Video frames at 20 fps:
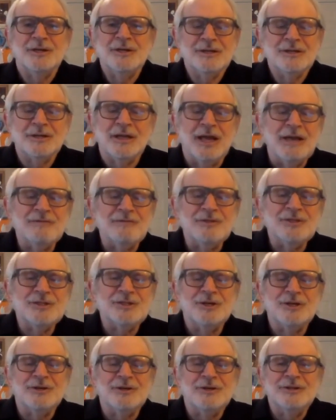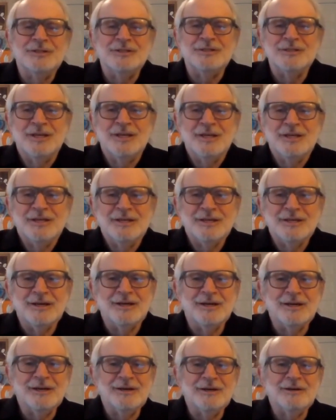life insurance,
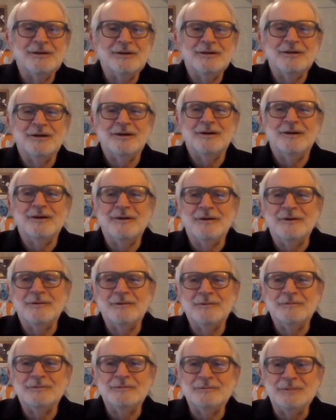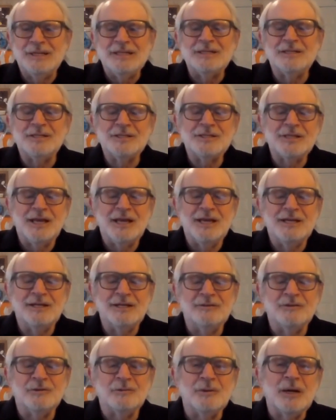real estate,
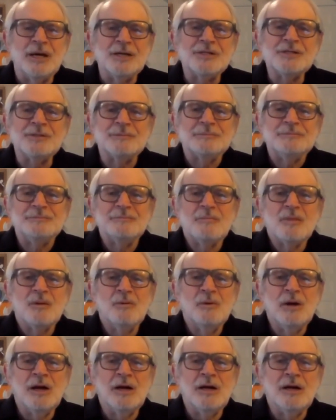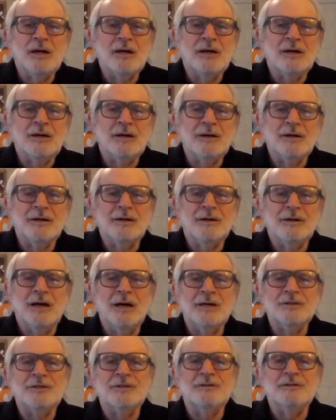and the rest,
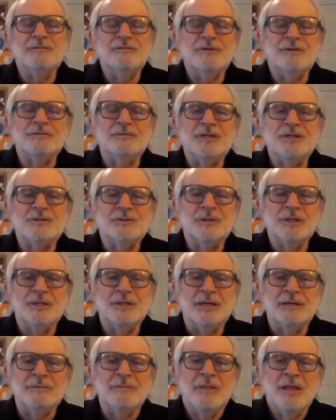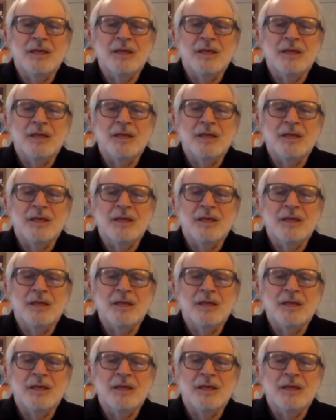$150 trillion.